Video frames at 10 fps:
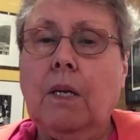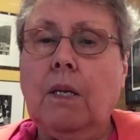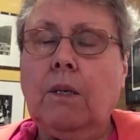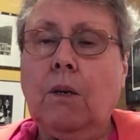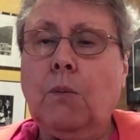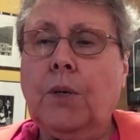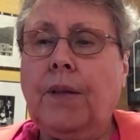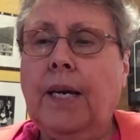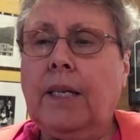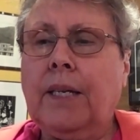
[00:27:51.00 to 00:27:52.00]
with
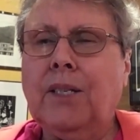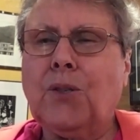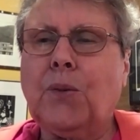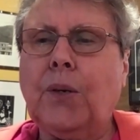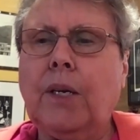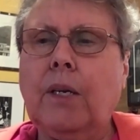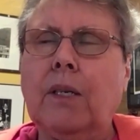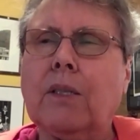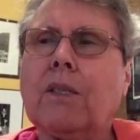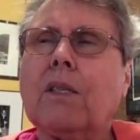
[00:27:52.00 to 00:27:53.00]
that history,
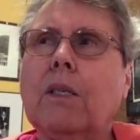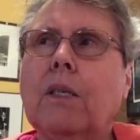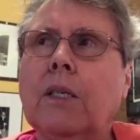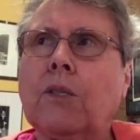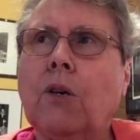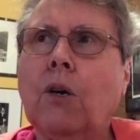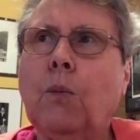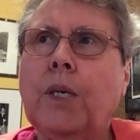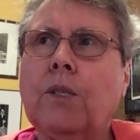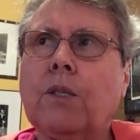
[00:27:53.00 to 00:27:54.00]
it's
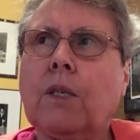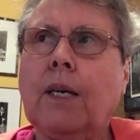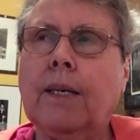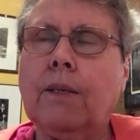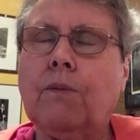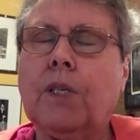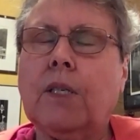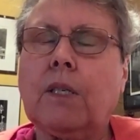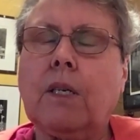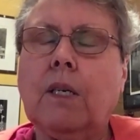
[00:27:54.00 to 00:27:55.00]
always kind of
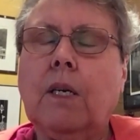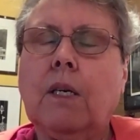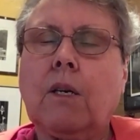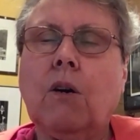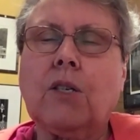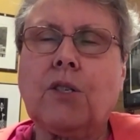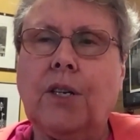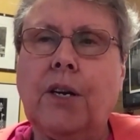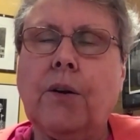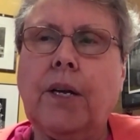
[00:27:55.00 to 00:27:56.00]
a
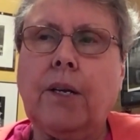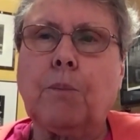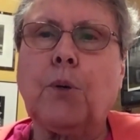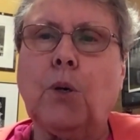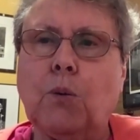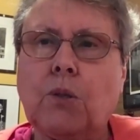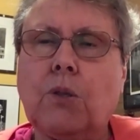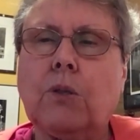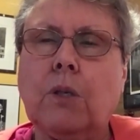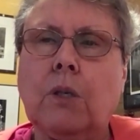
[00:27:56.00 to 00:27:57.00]
cautionary
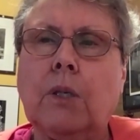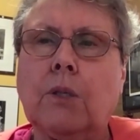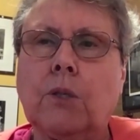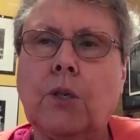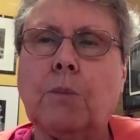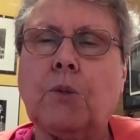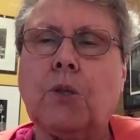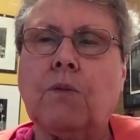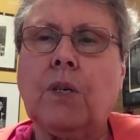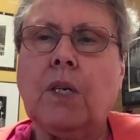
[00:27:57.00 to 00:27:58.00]
approach in terms
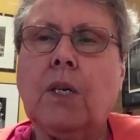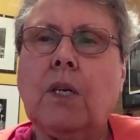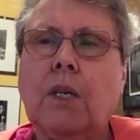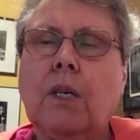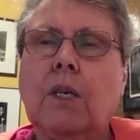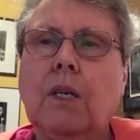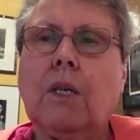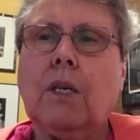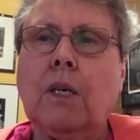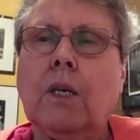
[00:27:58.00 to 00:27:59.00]
of
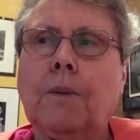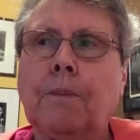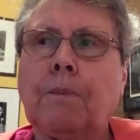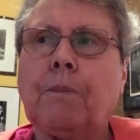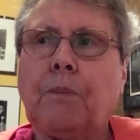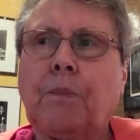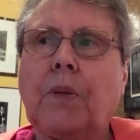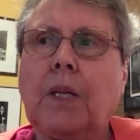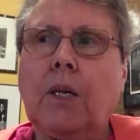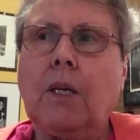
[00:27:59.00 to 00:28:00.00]
um,
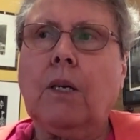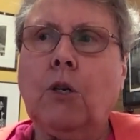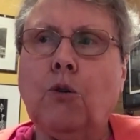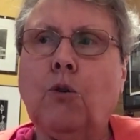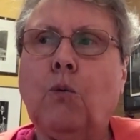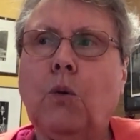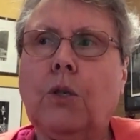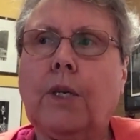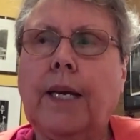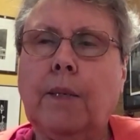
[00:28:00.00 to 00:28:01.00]
who
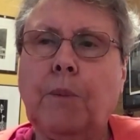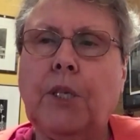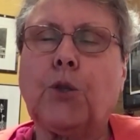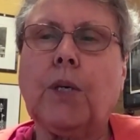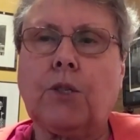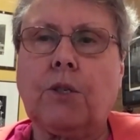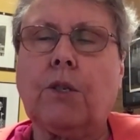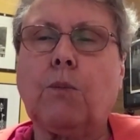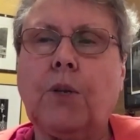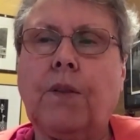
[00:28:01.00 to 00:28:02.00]
can be
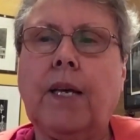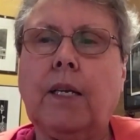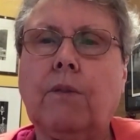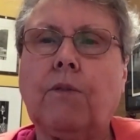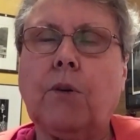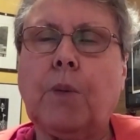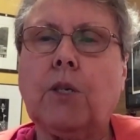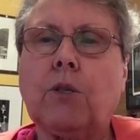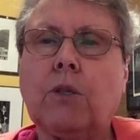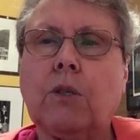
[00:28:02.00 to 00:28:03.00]
trusted with that
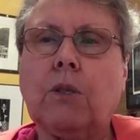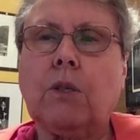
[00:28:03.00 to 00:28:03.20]
information.